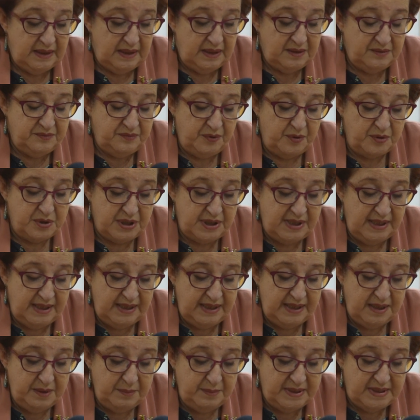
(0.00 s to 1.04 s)

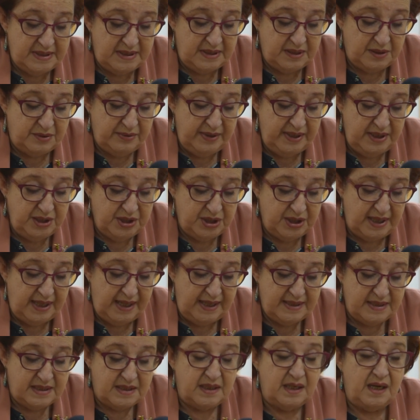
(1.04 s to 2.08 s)
Unfortunately, Mr. Granger
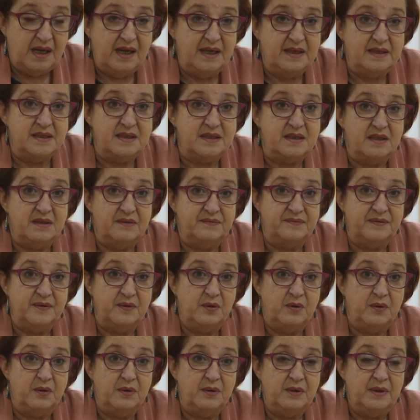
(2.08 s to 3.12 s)
has to answer
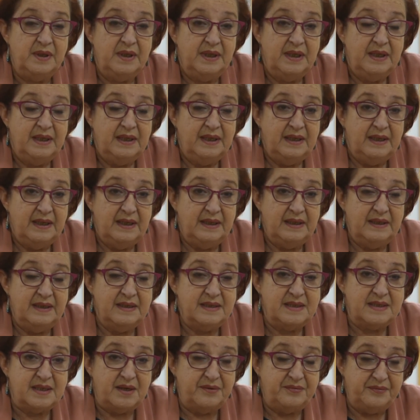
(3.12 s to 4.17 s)
for the
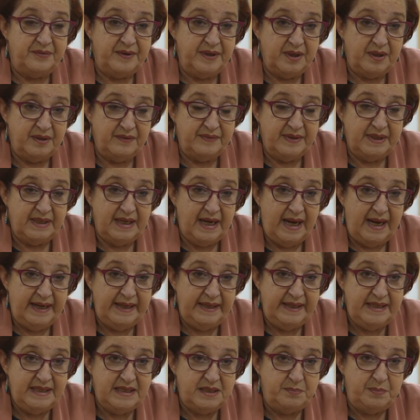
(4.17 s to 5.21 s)
suffering of the
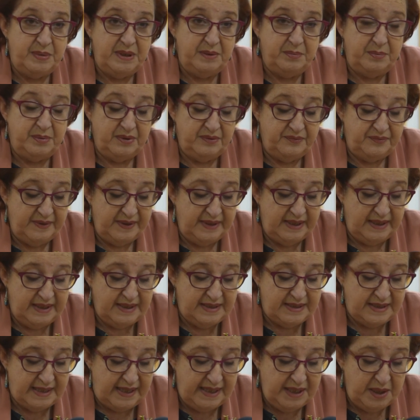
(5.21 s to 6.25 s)
Guyanese people for the
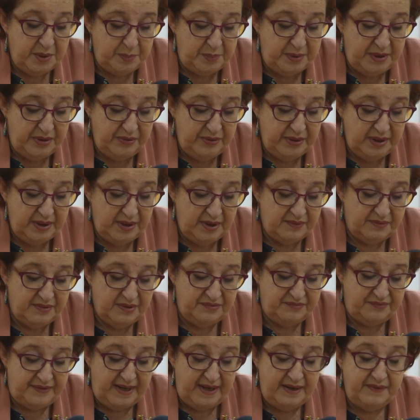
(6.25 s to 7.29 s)
entire period of
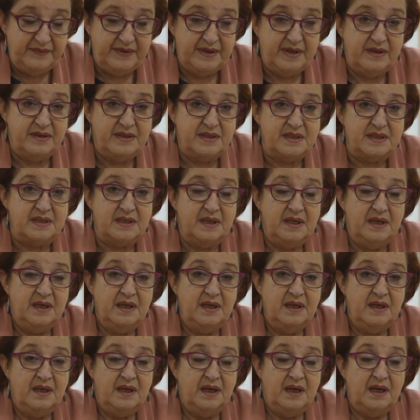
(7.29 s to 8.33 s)
the 5 years
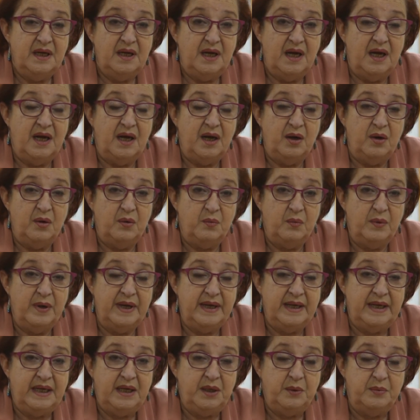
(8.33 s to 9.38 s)

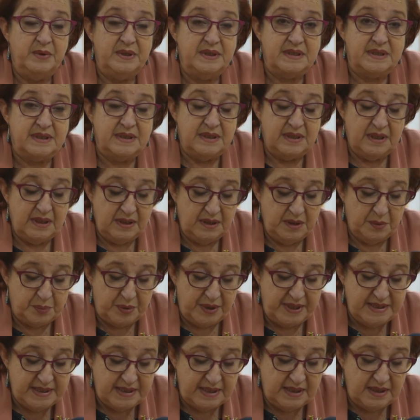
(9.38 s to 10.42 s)
when he was the
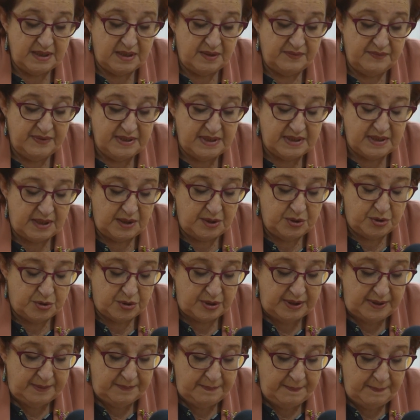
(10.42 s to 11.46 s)
president of this
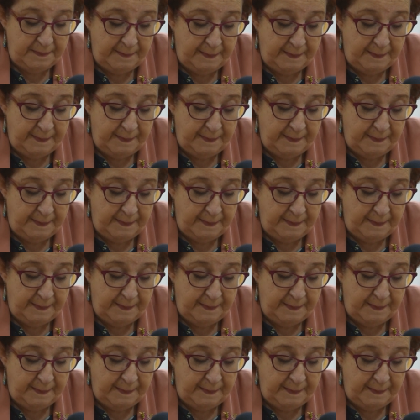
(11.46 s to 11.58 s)
country.